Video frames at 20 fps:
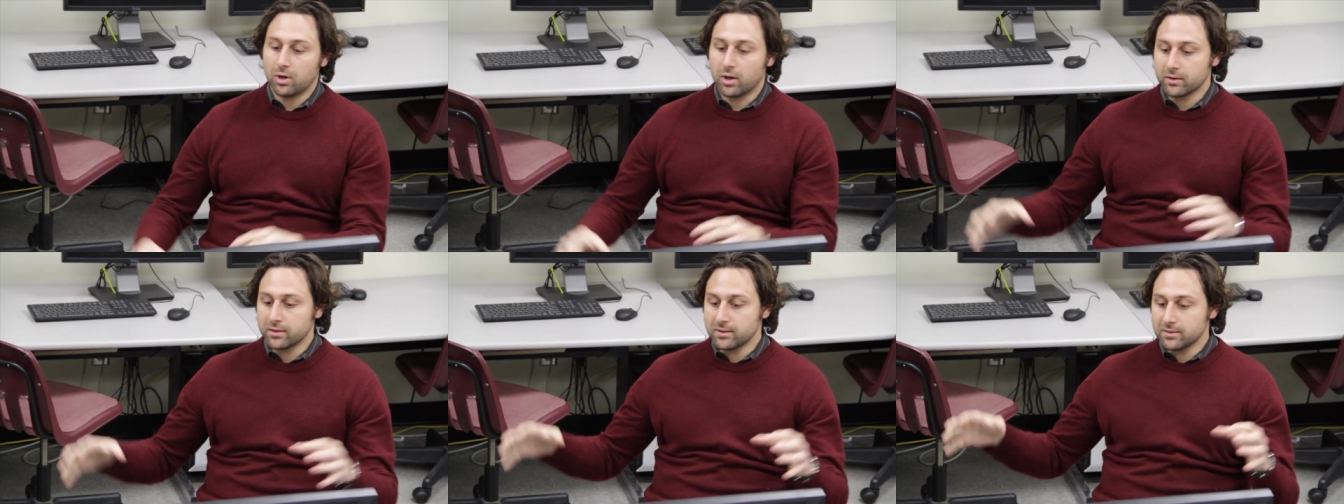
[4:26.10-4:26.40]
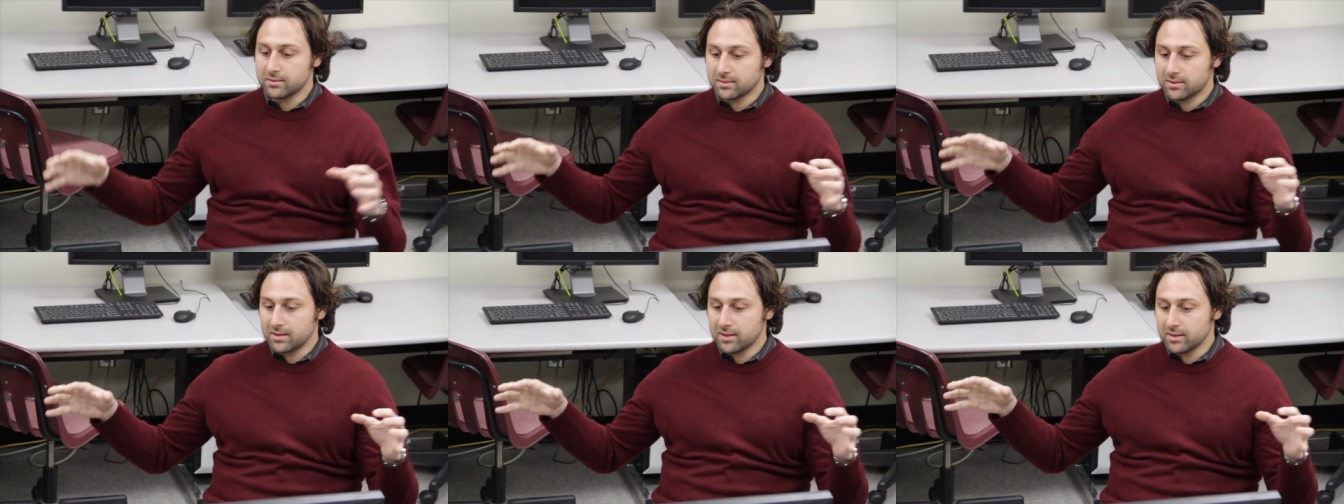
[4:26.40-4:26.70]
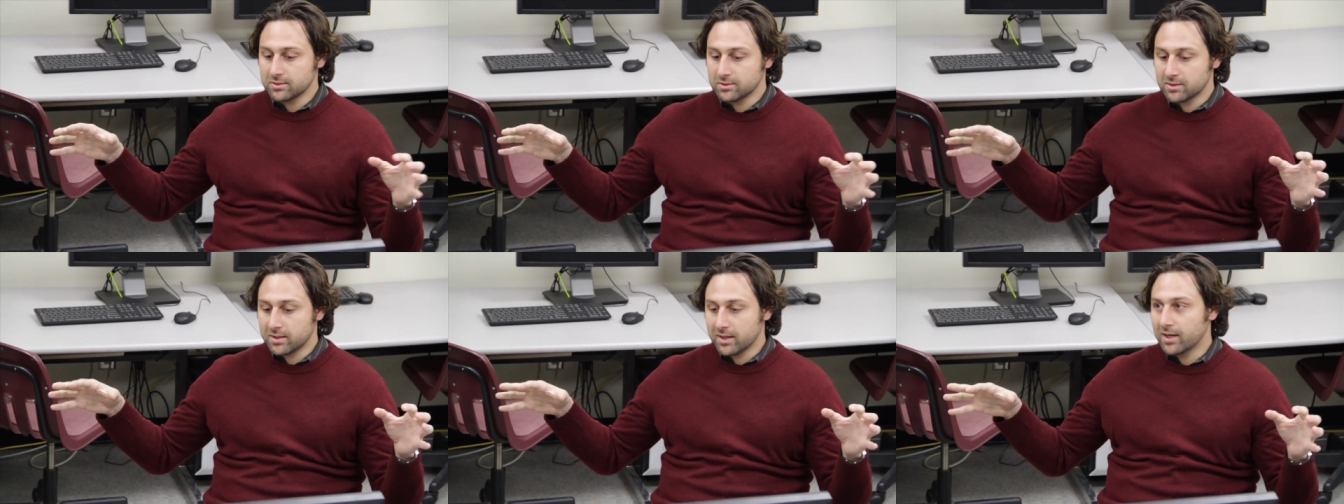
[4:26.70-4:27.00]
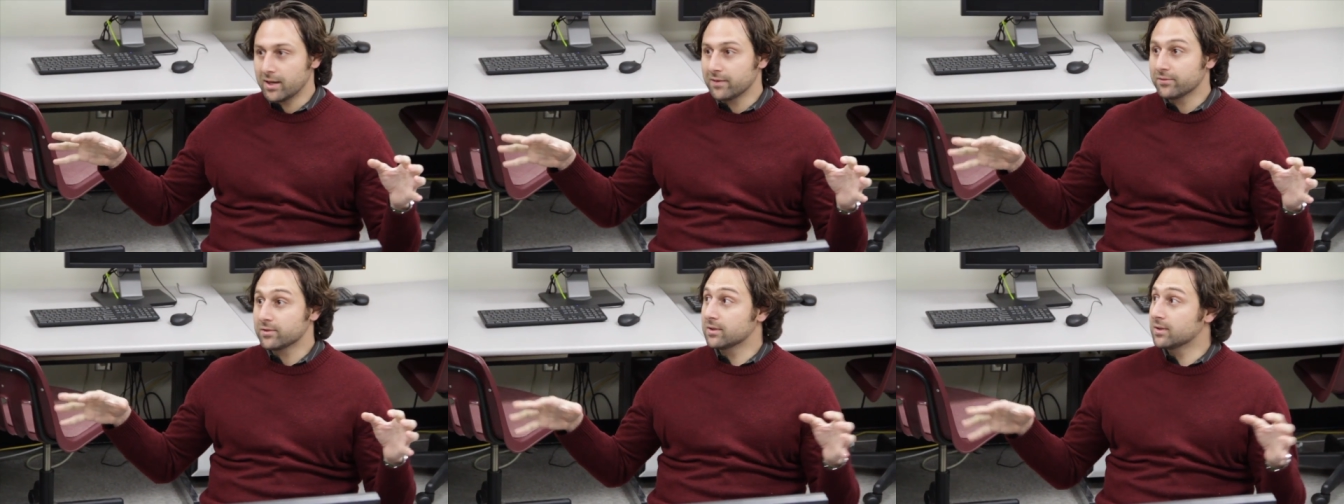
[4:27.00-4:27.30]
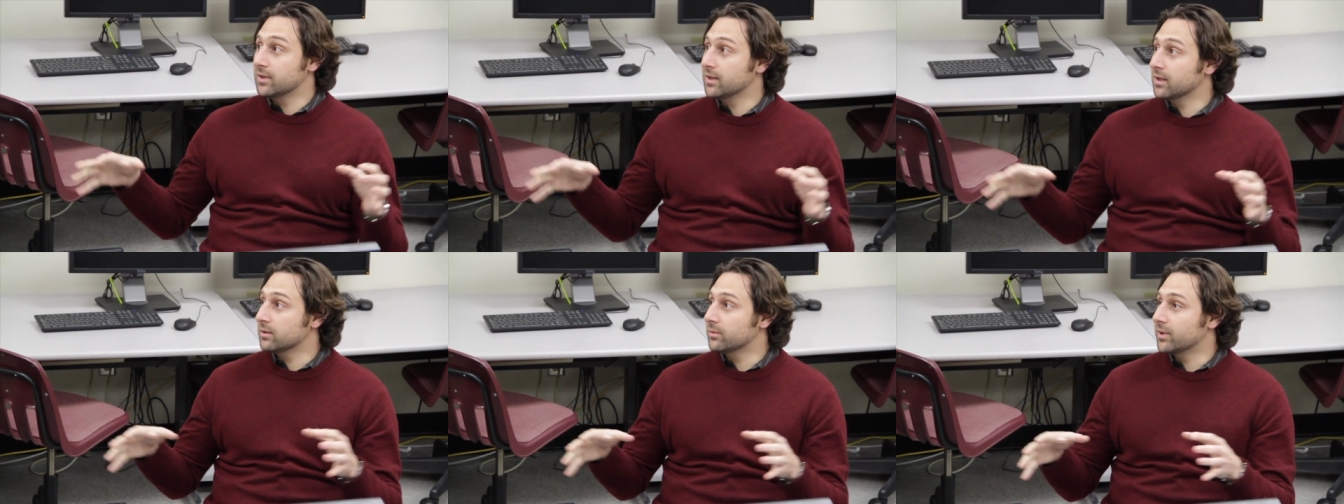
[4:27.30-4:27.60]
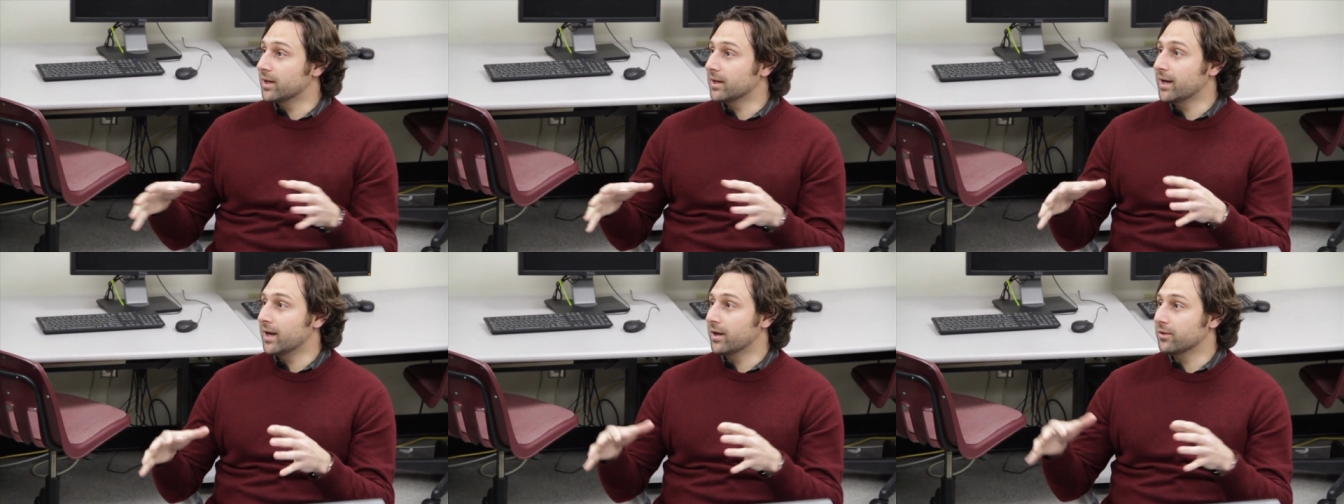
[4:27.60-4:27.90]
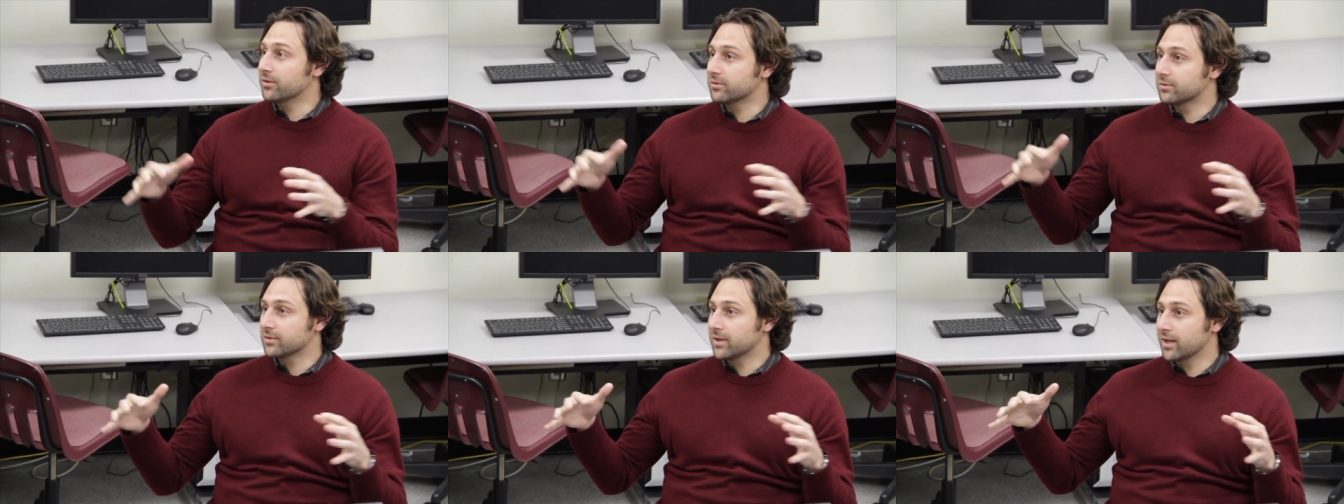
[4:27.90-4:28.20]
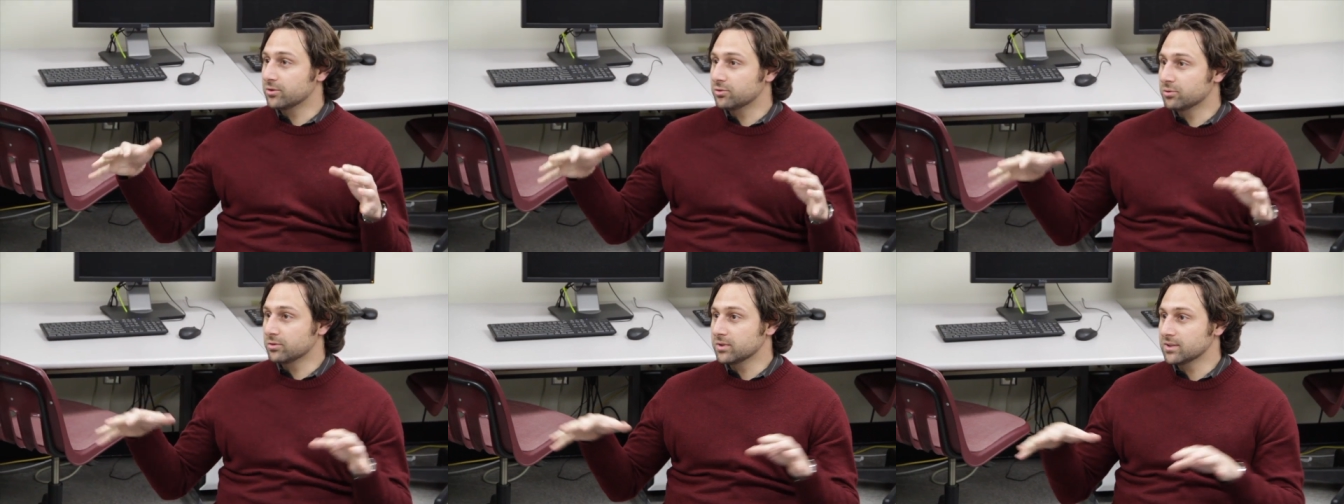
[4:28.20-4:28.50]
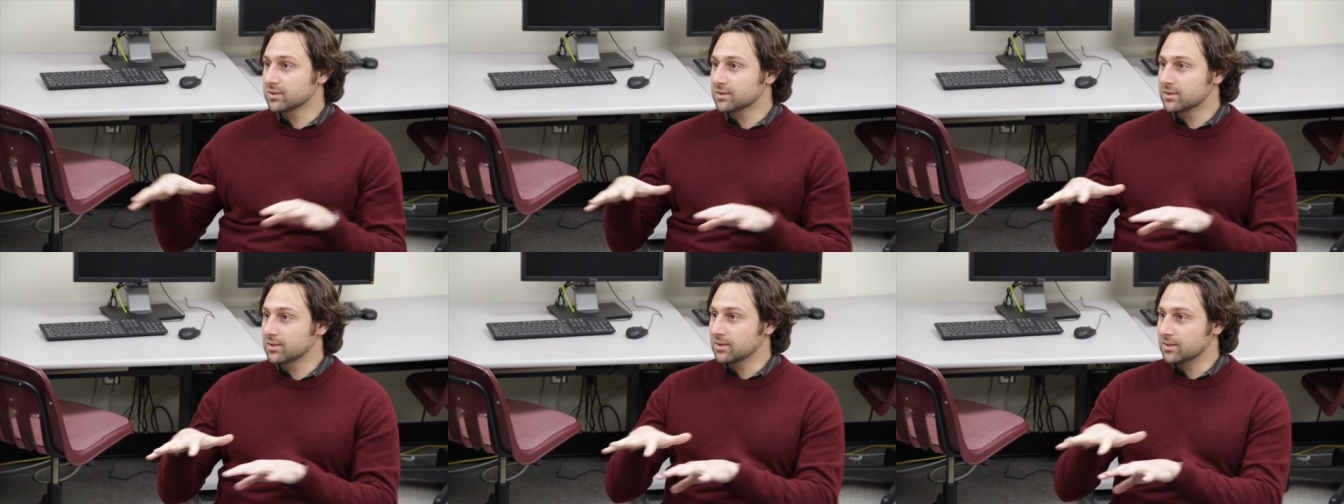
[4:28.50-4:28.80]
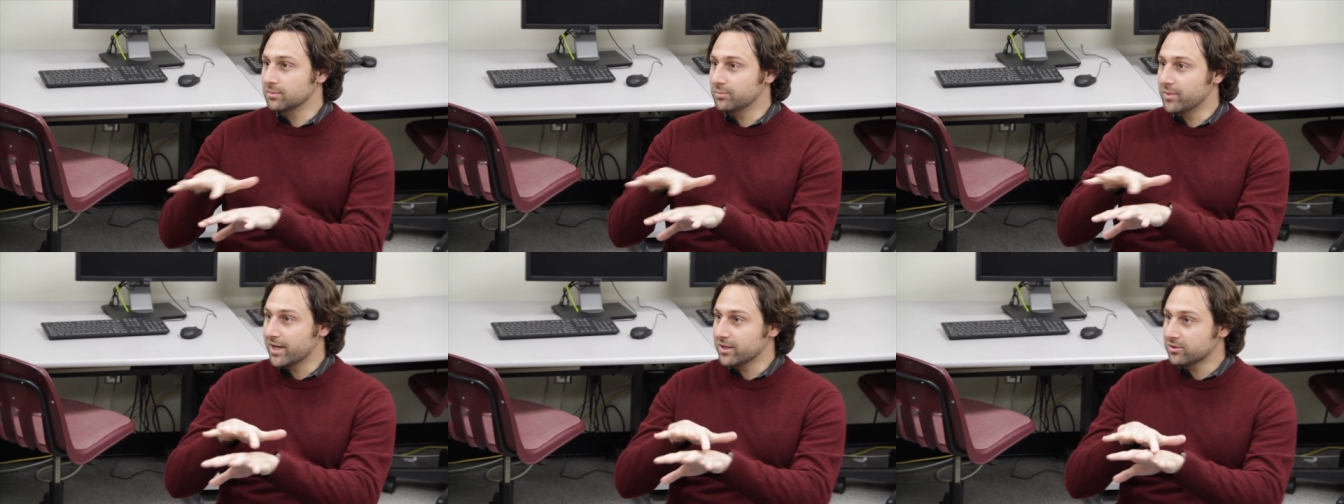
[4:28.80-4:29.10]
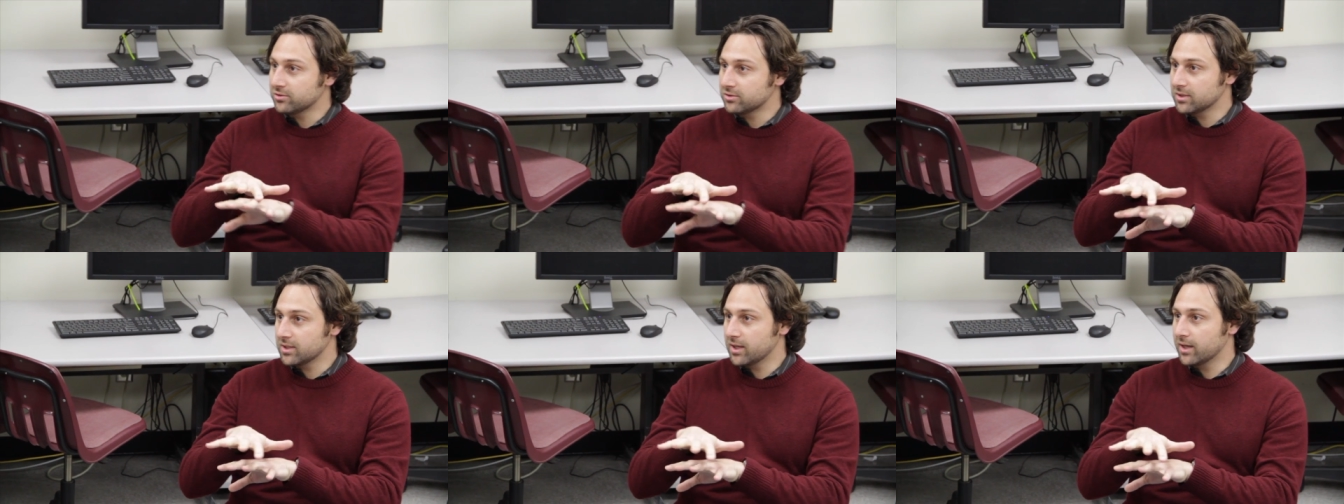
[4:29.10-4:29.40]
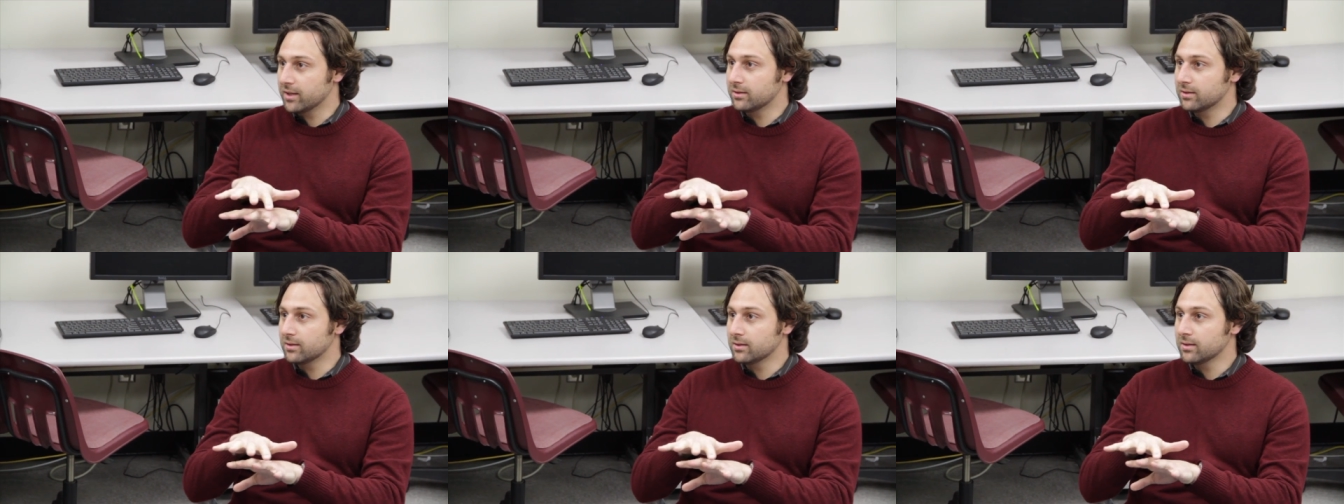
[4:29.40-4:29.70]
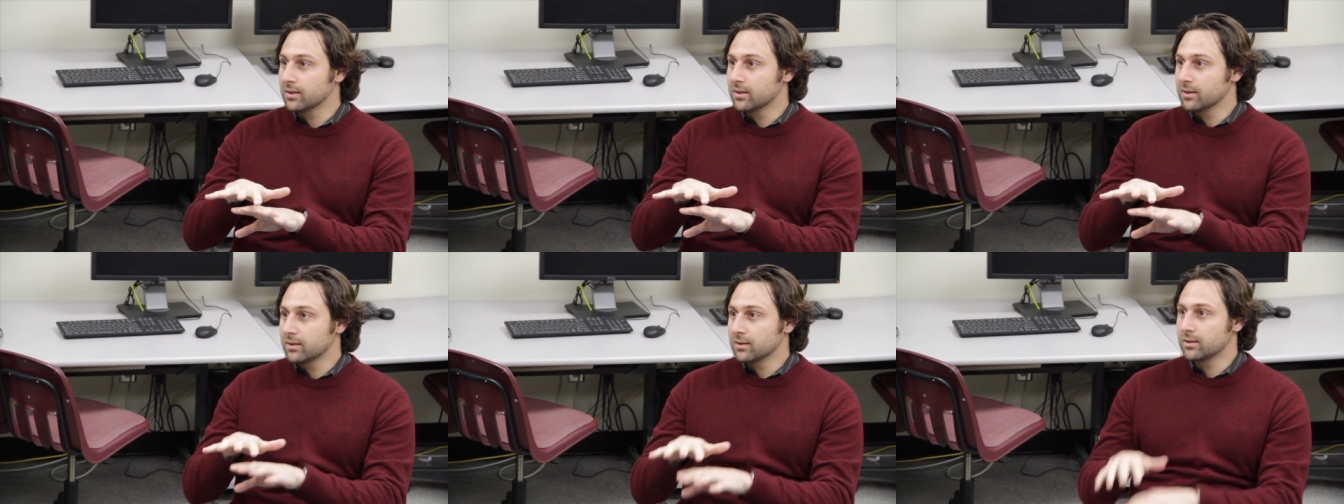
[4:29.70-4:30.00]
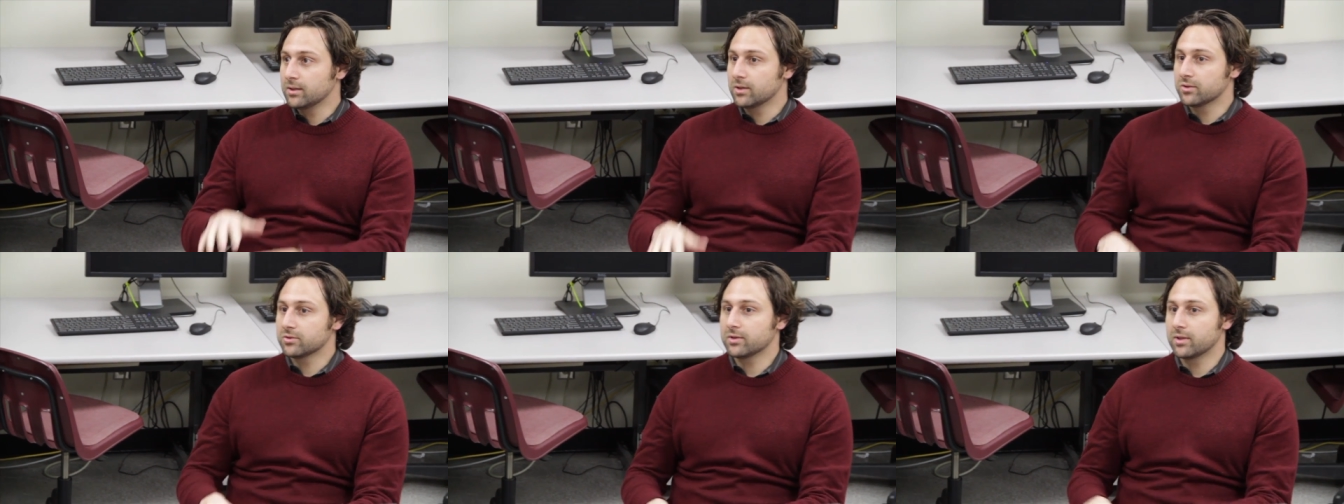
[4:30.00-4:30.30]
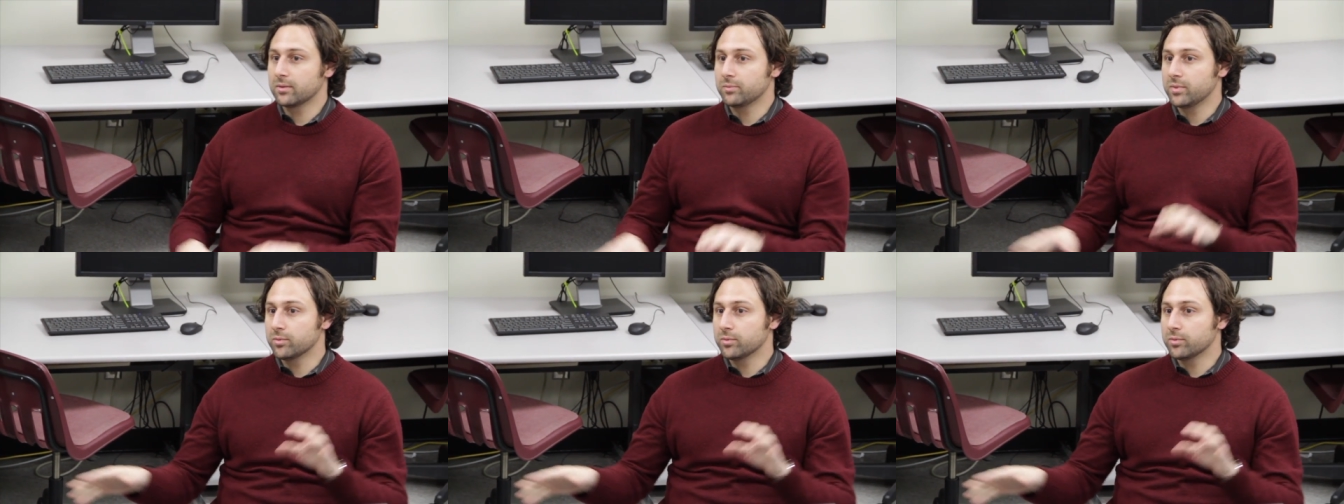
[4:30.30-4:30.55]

all these things you kind of have to think about how the scheduling is going to mesh together you know so that